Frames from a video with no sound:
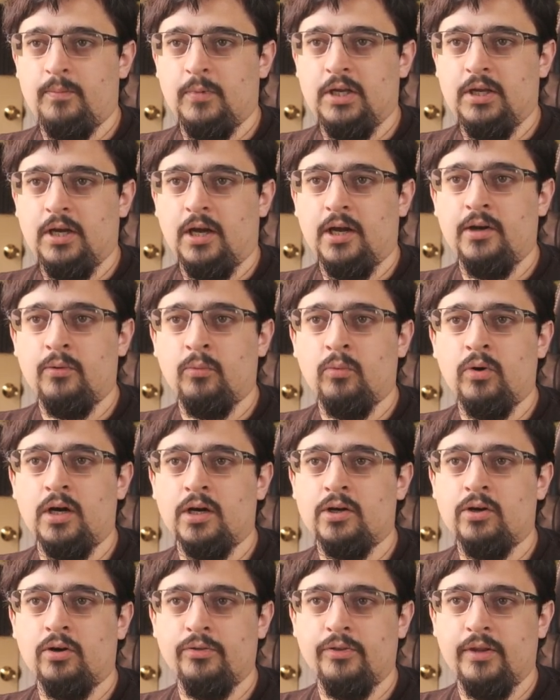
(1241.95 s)
kind of
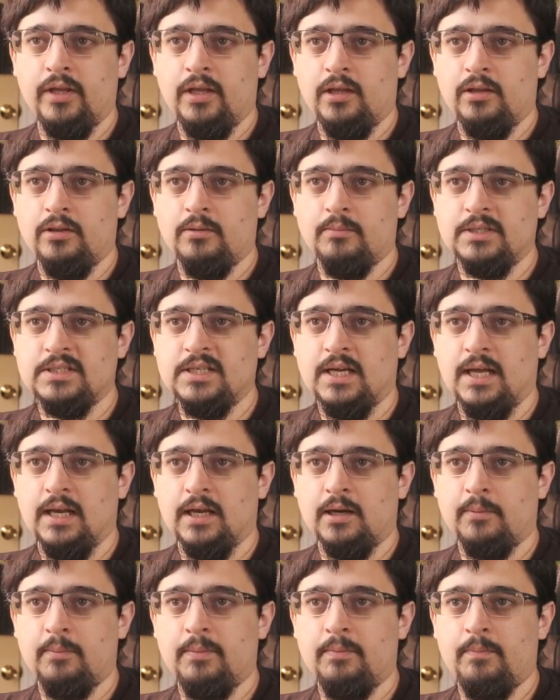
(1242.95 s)
work on the, the
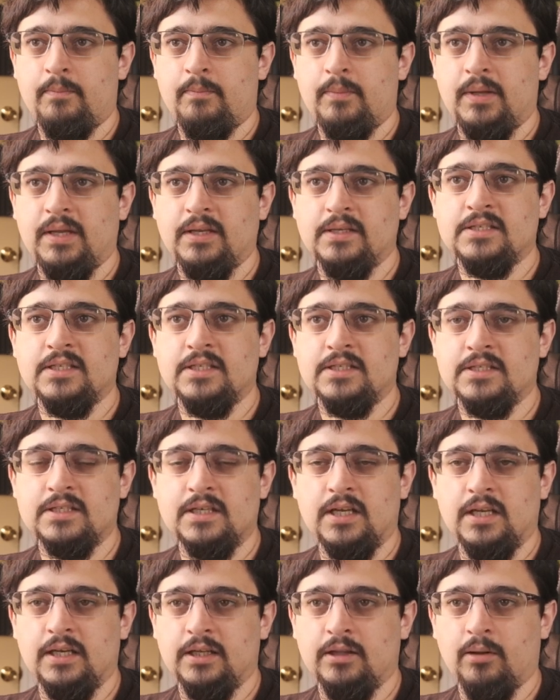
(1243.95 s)
metallic pieces
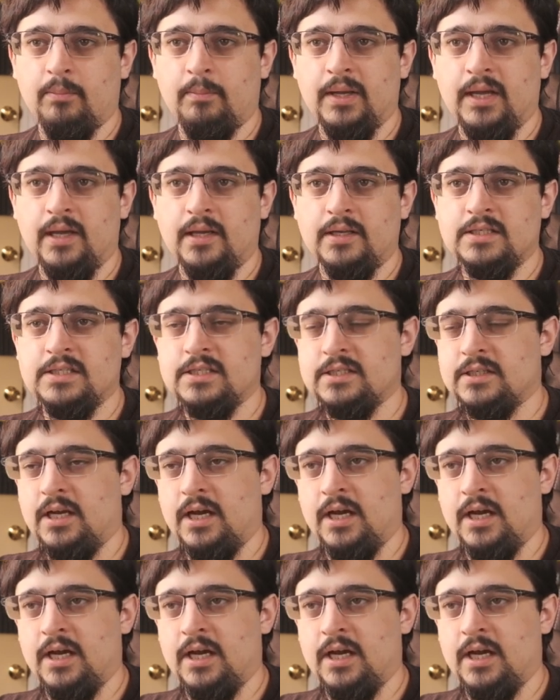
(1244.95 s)
a little bit.